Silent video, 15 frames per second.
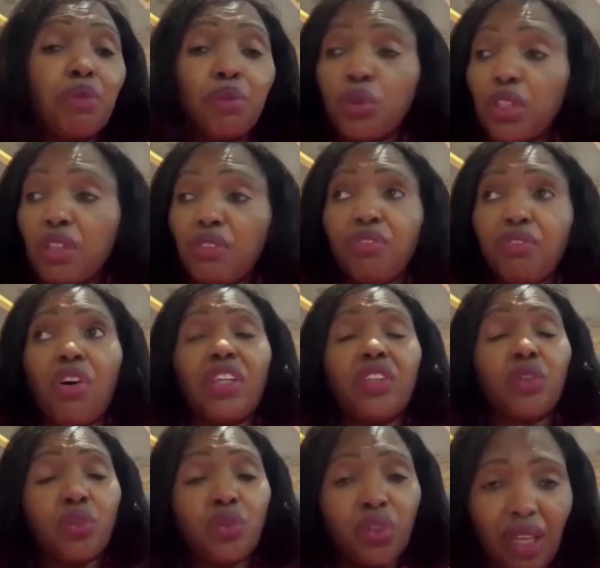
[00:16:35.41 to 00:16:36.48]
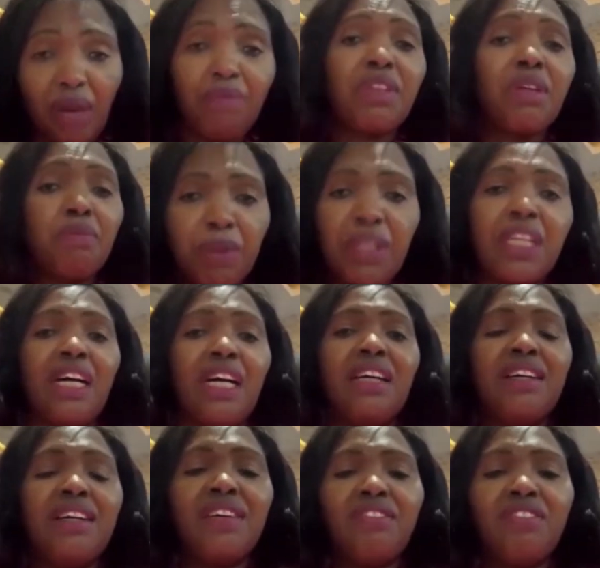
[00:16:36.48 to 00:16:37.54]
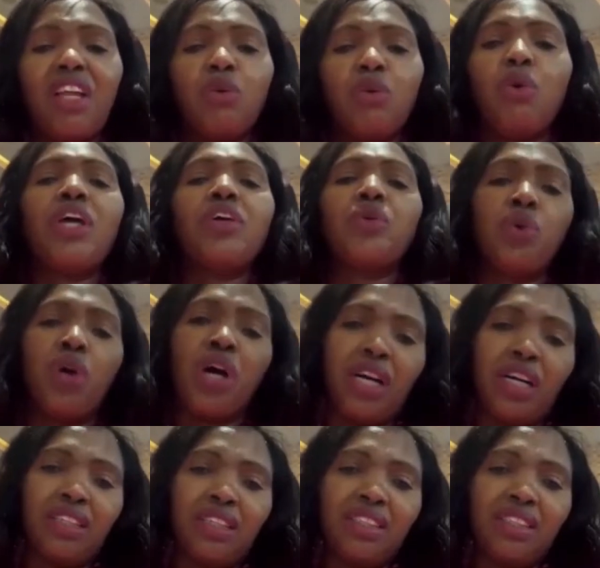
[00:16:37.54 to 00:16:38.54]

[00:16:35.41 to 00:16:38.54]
looking forward to something bigger than where you are.